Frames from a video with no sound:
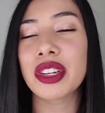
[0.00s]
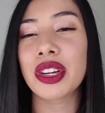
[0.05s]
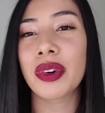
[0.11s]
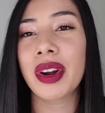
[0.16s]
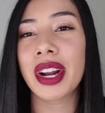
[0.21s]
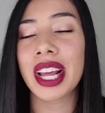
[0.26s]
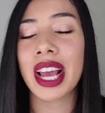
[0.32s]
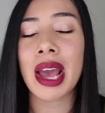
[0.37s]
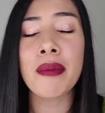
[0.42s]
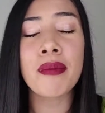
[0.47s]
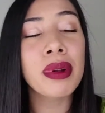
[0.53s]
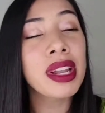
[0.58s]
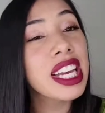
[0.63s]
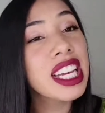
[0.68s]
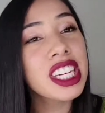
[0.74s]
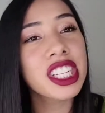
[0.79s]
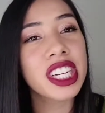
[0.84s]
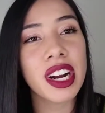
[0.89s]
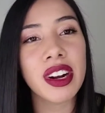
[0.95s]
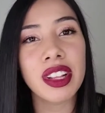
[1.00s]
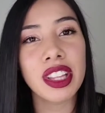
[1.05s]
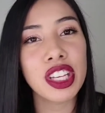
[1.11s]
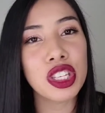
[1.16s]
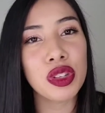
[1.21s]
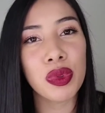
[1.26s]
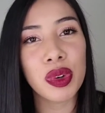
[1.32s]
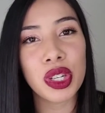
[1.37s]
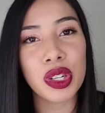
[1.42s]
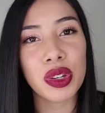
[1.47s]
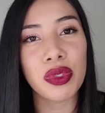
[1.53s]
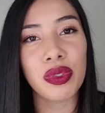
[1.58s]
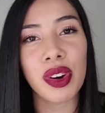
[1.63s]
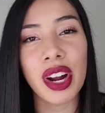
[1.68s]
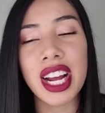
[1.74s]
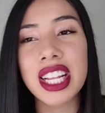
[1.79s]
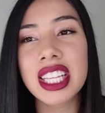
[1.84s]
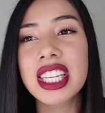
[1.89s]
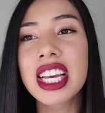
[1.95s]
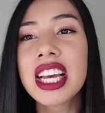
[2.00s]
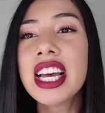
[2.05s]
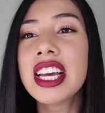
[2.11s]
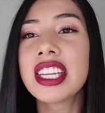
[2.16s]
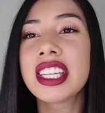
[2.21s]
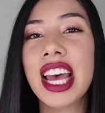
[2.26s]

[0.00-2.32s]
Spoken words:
entered already, and please share this with your friends.